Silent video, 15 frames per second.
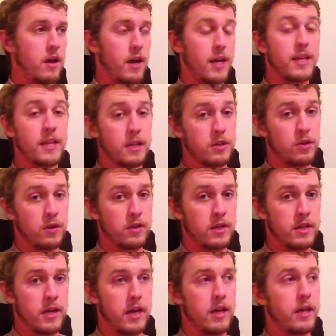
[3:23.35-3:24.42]
I did it during the
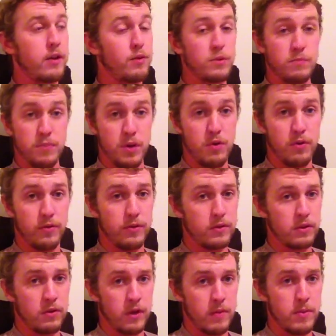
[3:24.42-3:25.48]
day. It was beautiful,
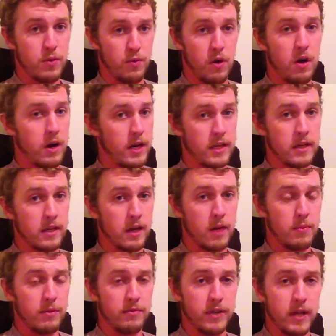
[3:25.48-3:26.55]
don't get me wrong. I did a
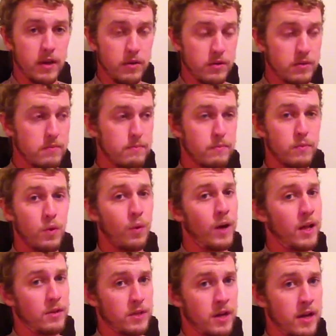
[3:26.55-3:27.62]
couple of videos while
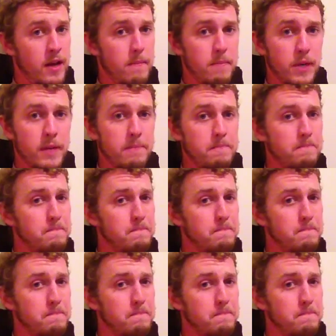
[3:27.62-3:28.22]
I was on it, but